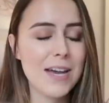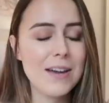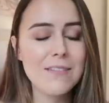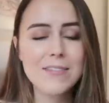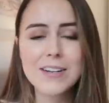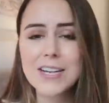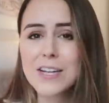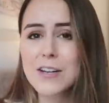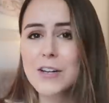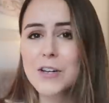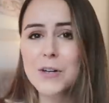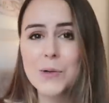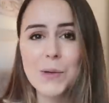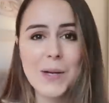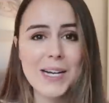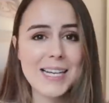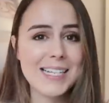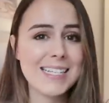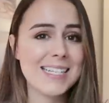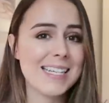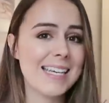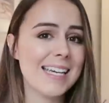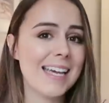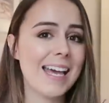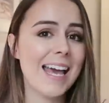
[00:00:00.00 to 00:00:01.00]
get really good
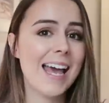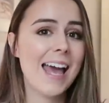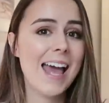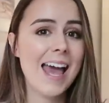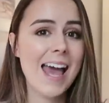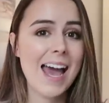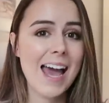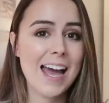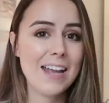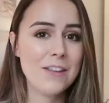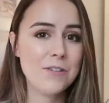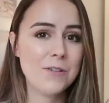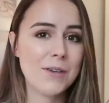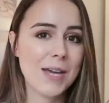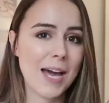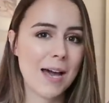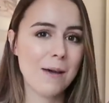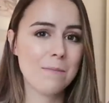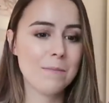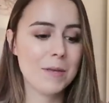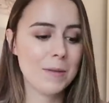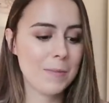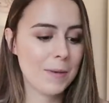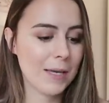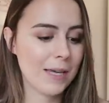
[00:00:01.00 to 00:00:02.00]
quality, and you
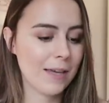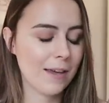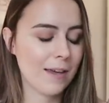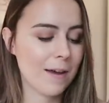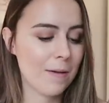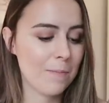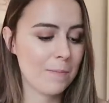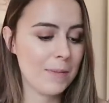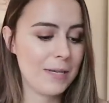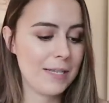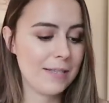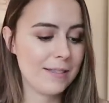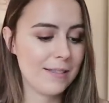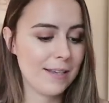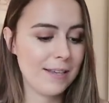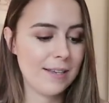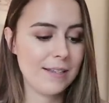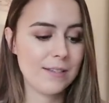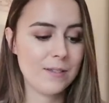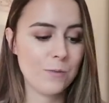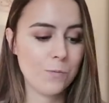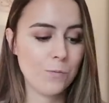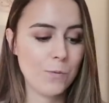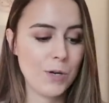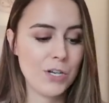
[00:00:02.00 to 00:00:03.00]
can be picking up
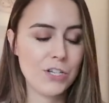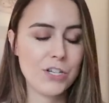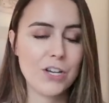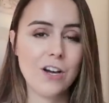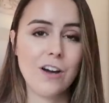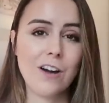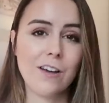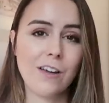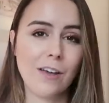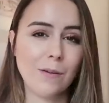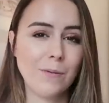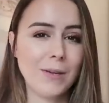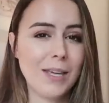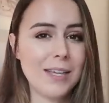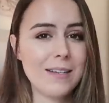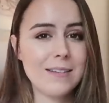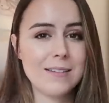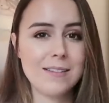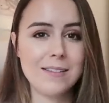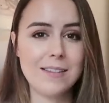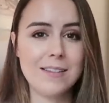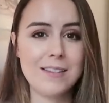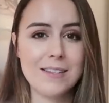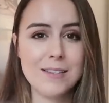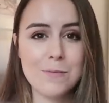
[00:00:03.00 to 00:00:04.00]
pieces which are going
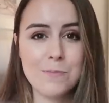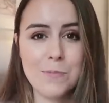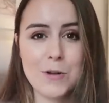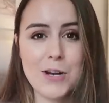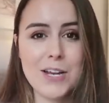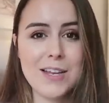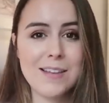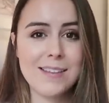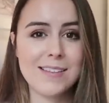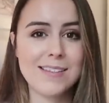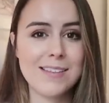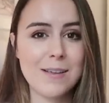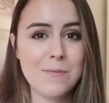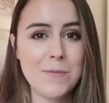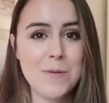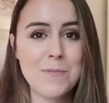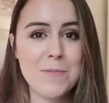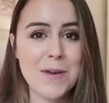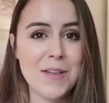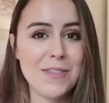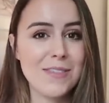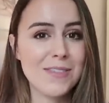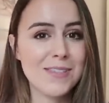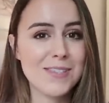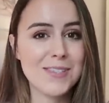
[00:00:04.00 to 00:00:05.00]
into this spring summer
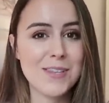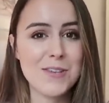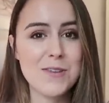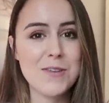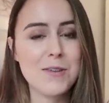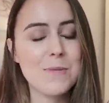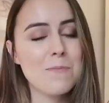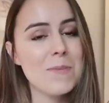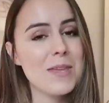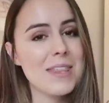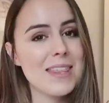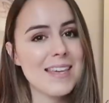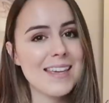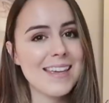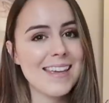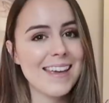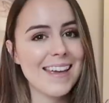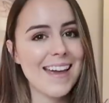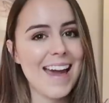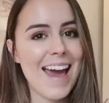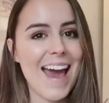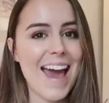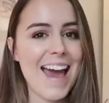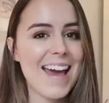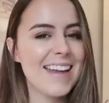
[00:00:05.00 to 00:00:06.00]
months, so you can be
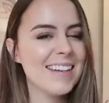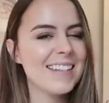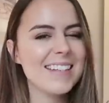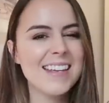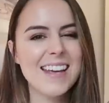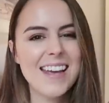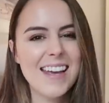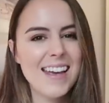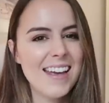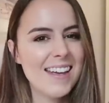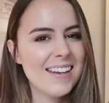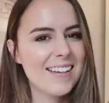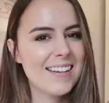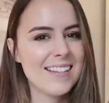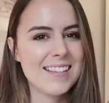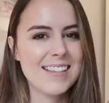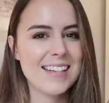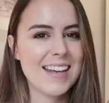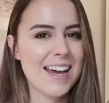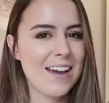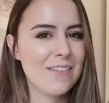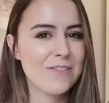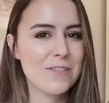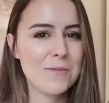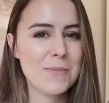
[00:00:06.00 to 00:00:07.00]
thinking ahead.
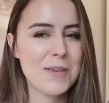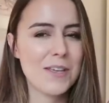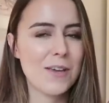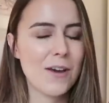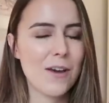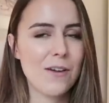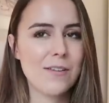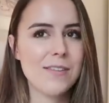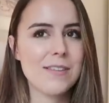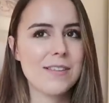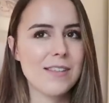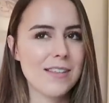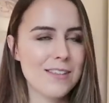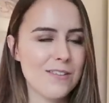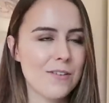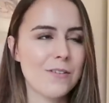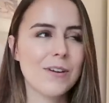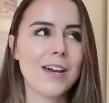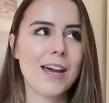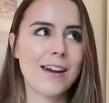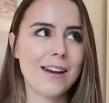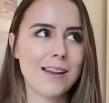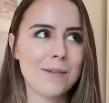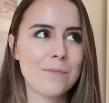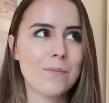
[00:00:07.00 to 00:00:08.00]
Doesn't have to be coats that
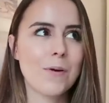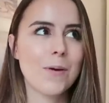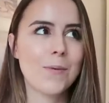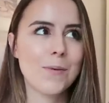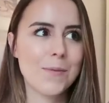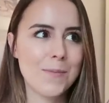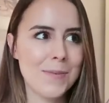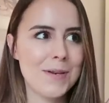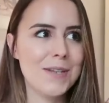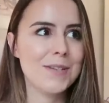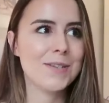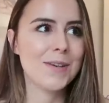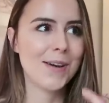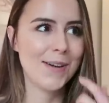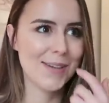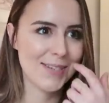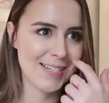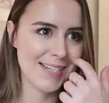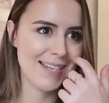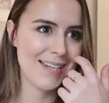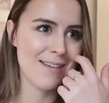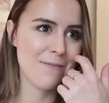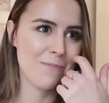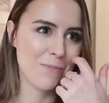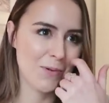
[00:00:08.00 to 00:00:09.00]
you're getting probably
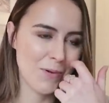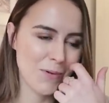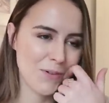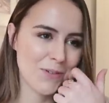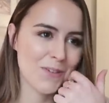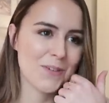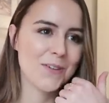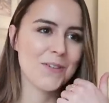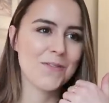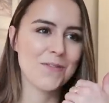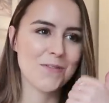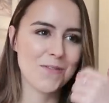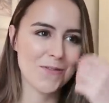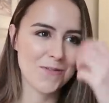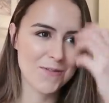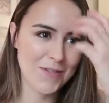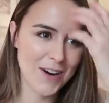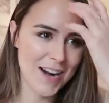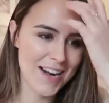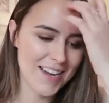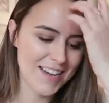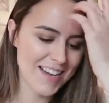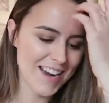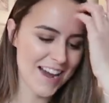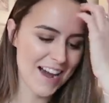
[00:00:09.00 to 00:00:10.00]
totally bored of
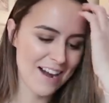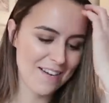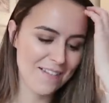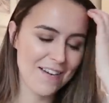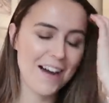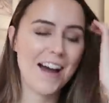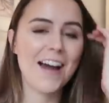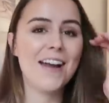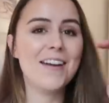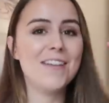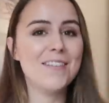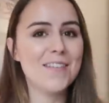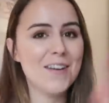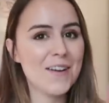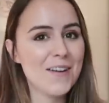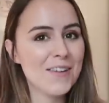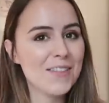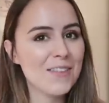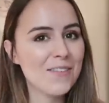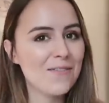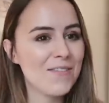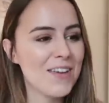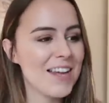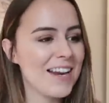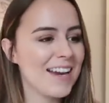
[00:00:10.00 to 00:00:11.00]
right now. I
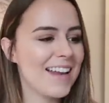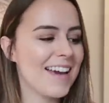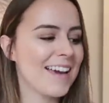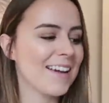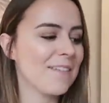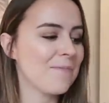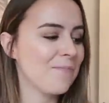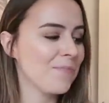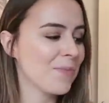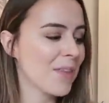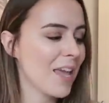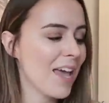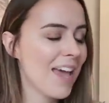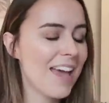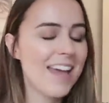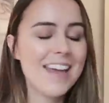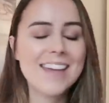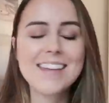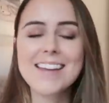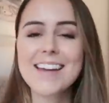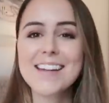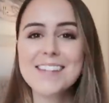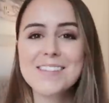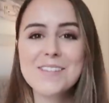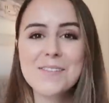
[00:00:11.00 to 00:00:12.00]
know the feeling.
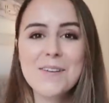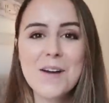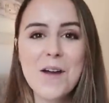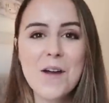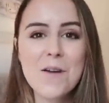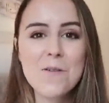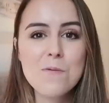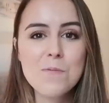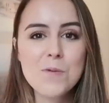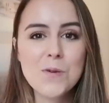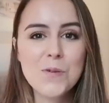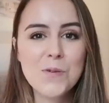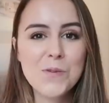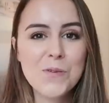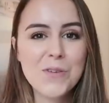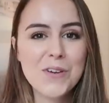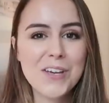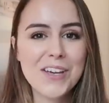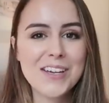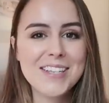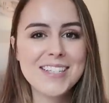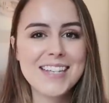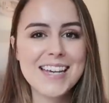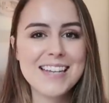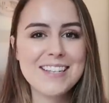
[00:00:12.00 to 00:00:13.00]
Yeah, so I hope you're all
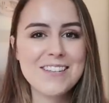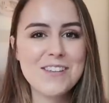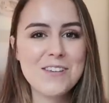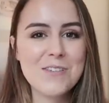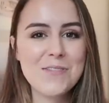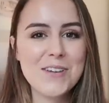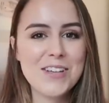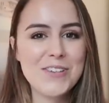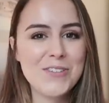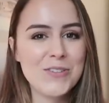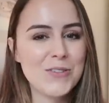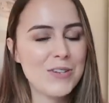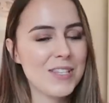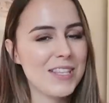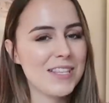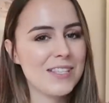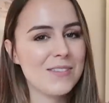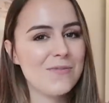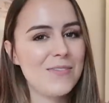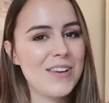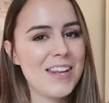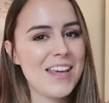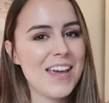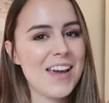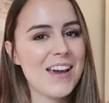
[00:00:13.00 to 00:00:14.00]
good and you enjoyed
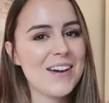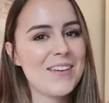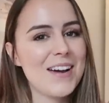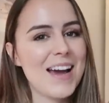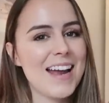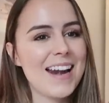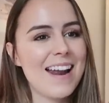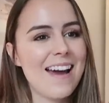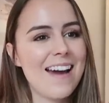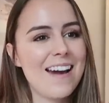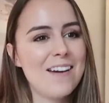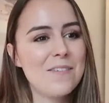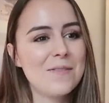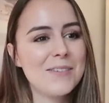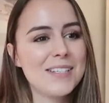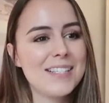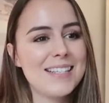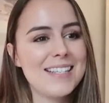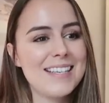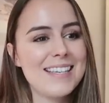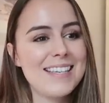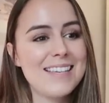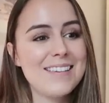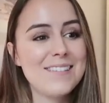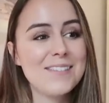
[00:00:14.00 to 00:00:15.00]
this video, and I will
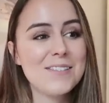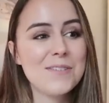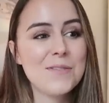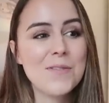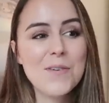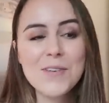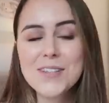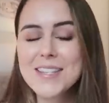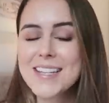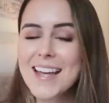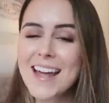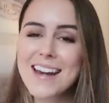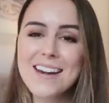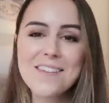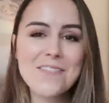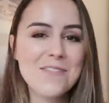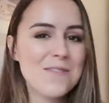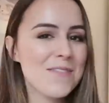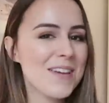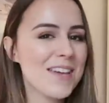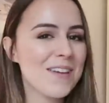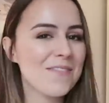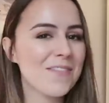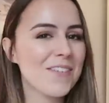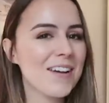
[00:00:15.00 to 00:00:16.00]
see you towards the end of
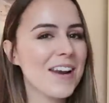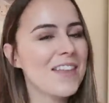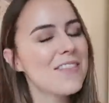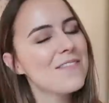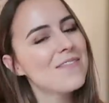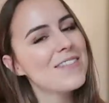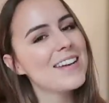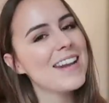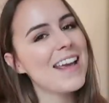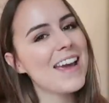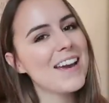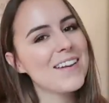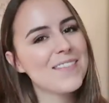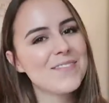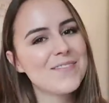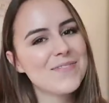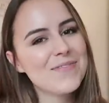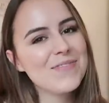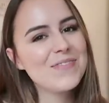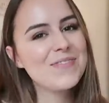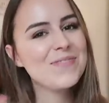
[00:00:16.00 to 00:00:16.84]
the week for another video.